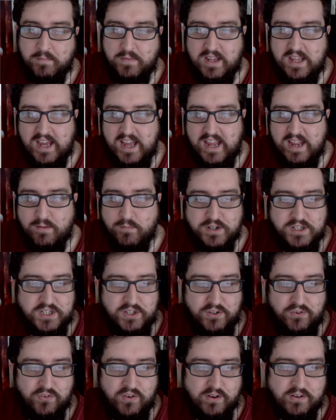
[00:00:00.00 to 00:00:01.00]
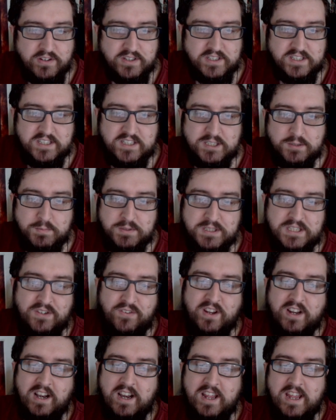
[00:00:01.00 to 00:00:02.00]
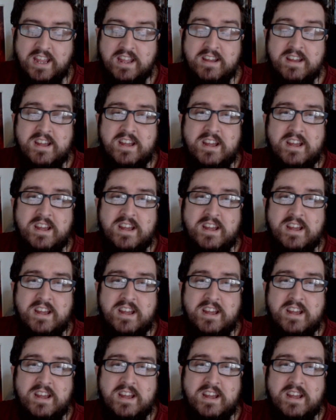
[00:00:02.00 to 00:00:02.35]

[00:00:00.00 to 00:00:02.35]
game which is focused specifically